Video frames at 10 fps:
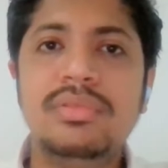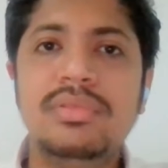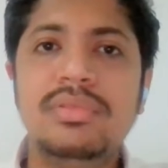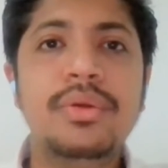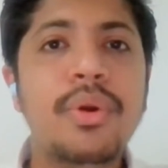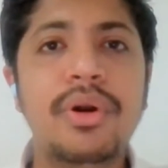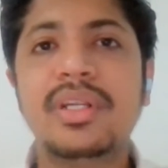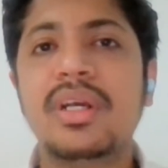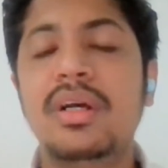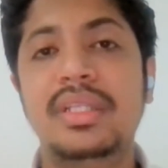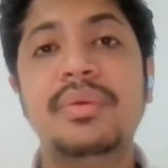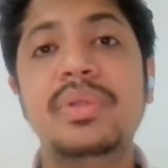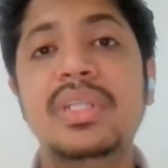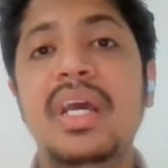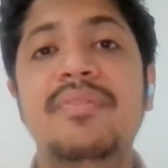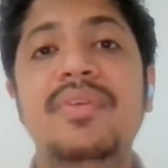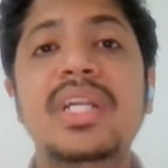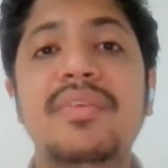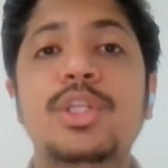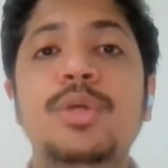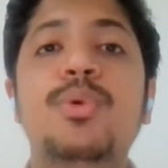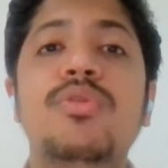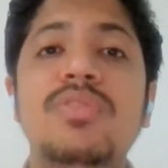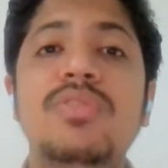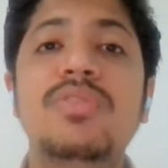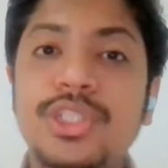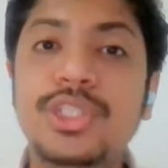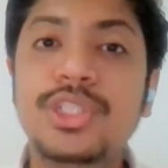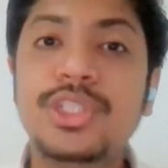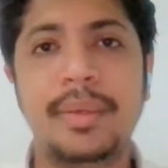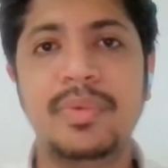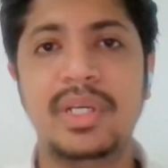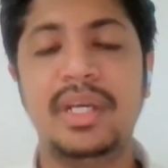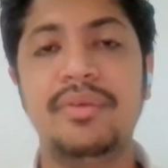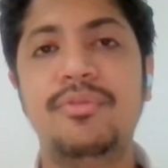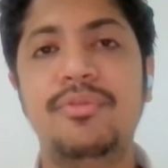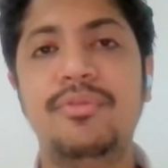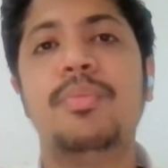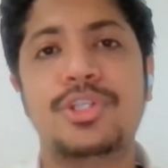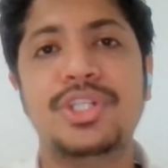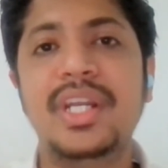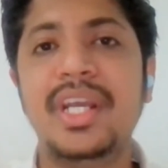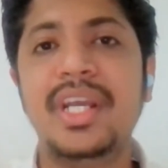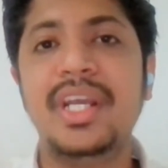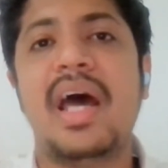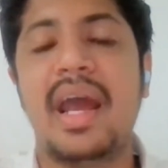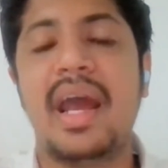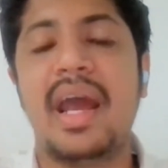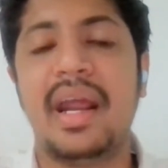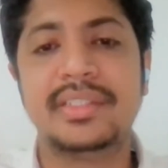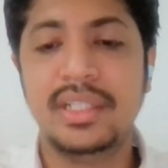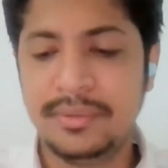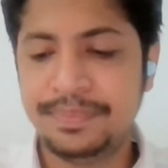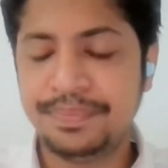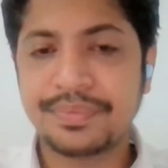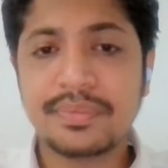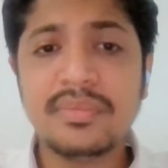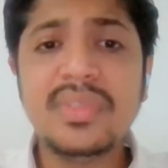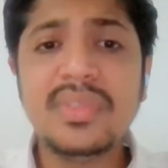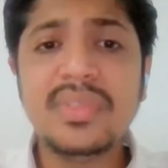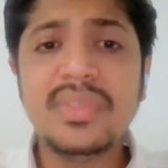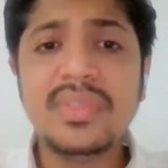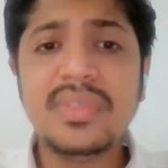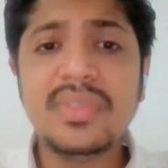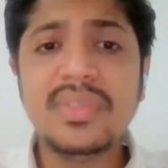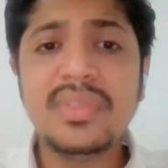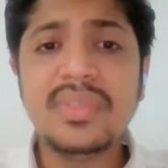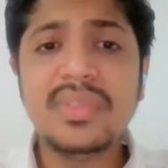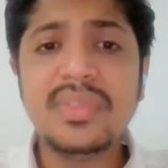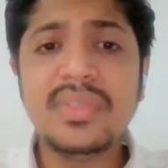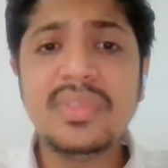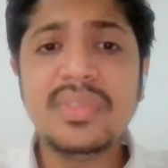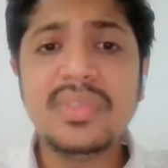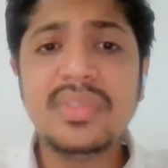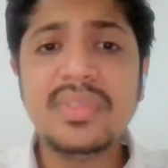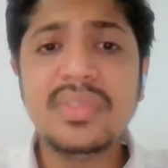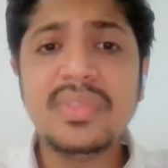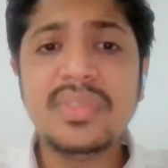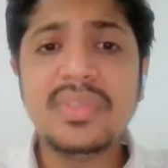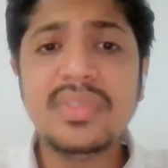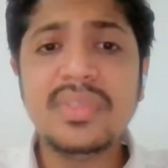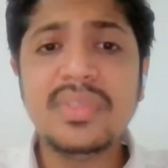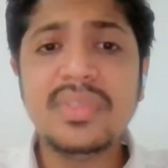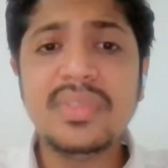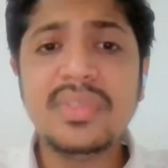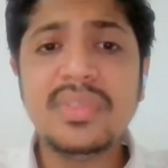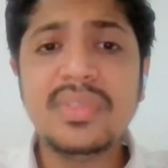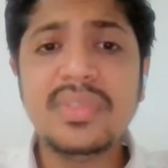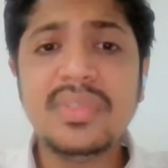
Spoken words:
They haven't given the provision for them for abortion in their acts, and that is one of the disturbing factors for us.